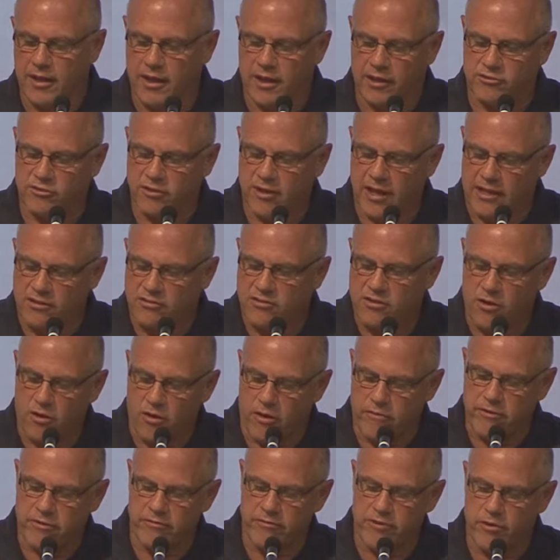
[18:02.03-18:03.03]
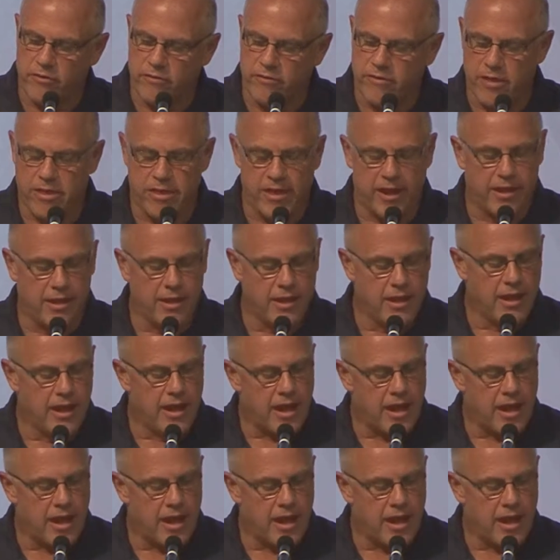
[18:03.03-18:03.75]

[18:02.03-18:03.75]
And so that's the overview of the thing.